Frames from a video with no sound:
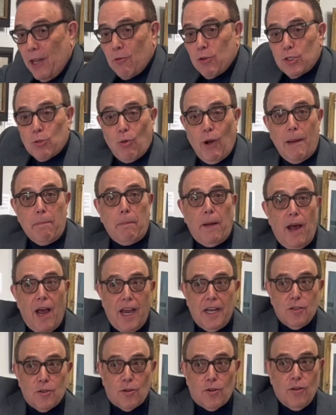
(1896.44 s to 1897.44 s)
was right
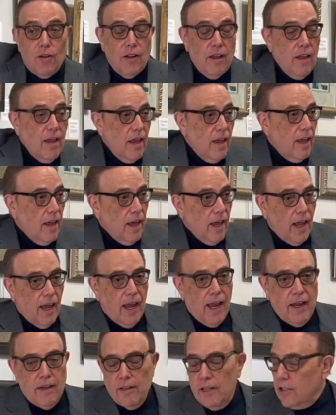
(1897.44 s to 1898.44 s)
behind her.
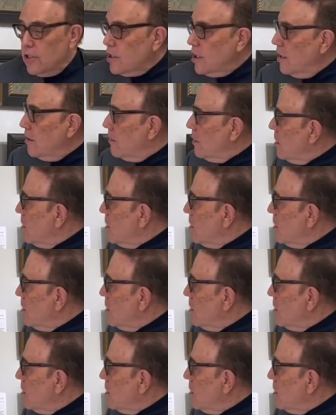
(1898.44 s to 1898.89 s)
And then she